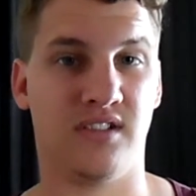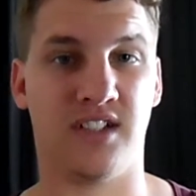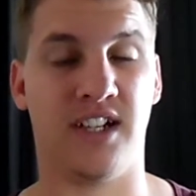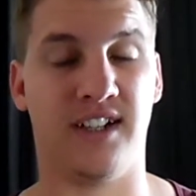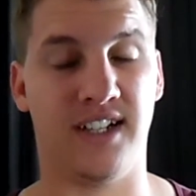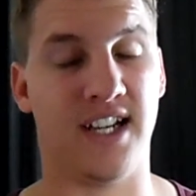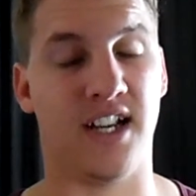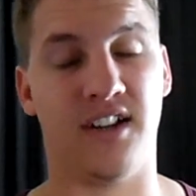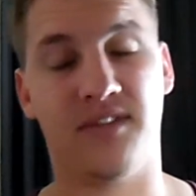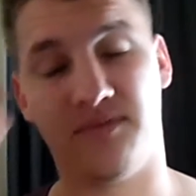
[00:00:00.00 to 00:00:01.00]
So,
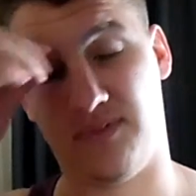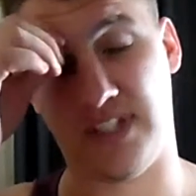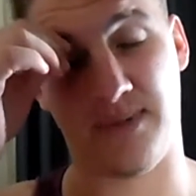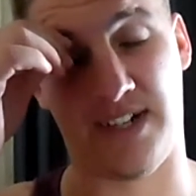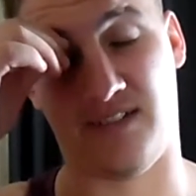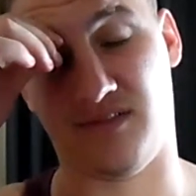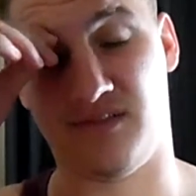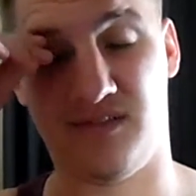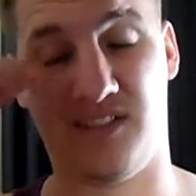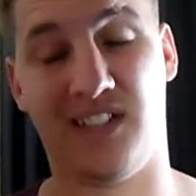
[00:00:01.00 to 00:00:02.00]
yeah. I mean,
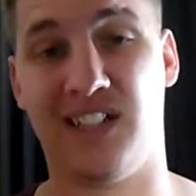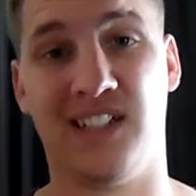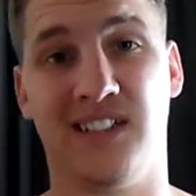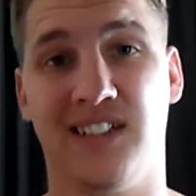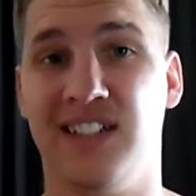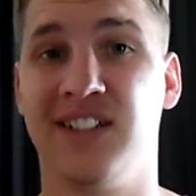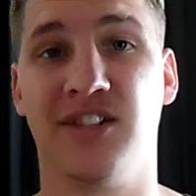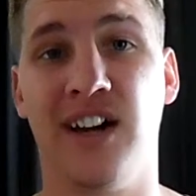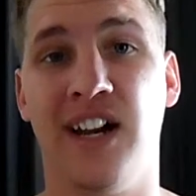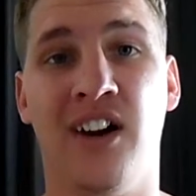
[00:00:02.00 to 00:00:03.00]
it's a
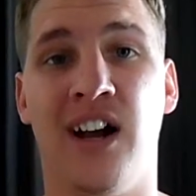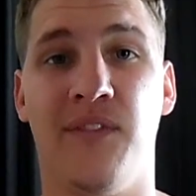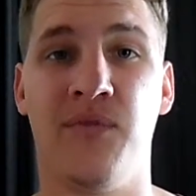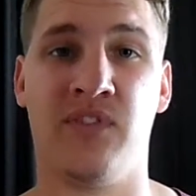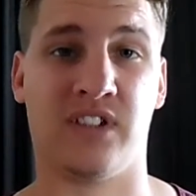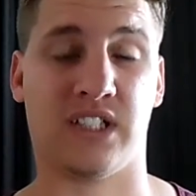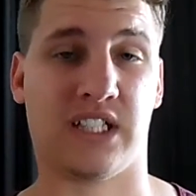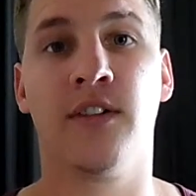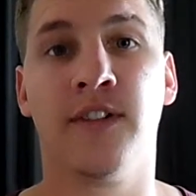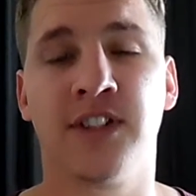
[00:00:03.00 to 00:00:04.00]
great night.
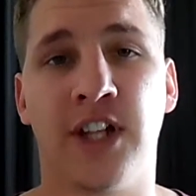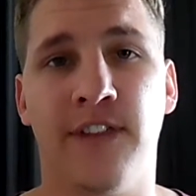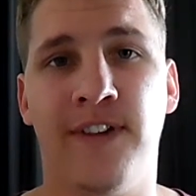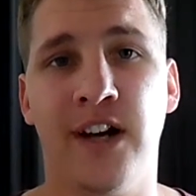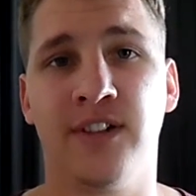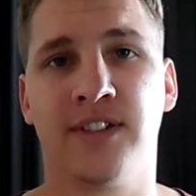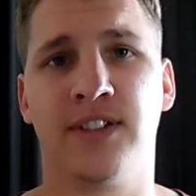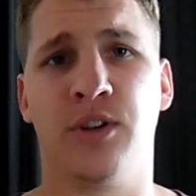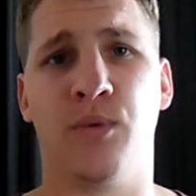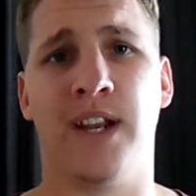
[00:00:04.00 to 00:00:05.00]
So the
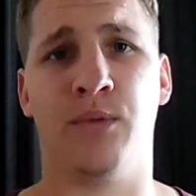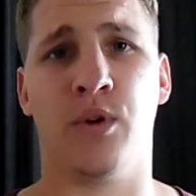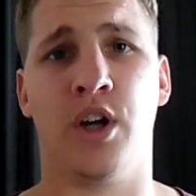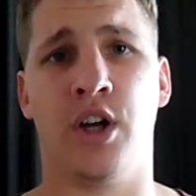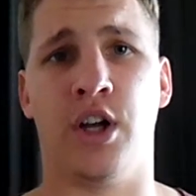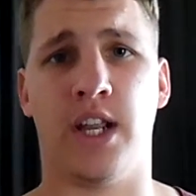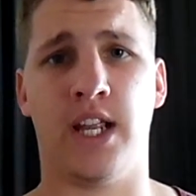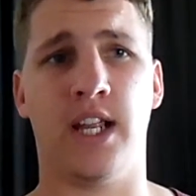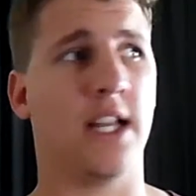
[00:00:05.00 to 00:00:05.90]
favourites to win were